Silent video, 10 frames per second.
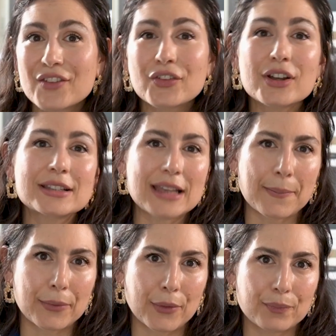For
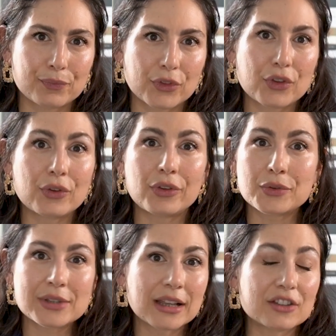example, you
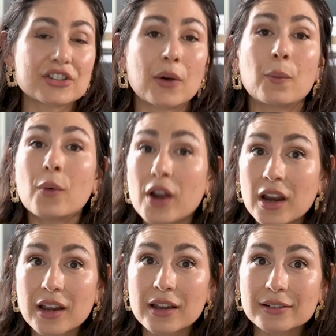use English at
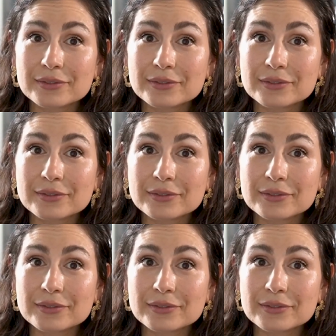work,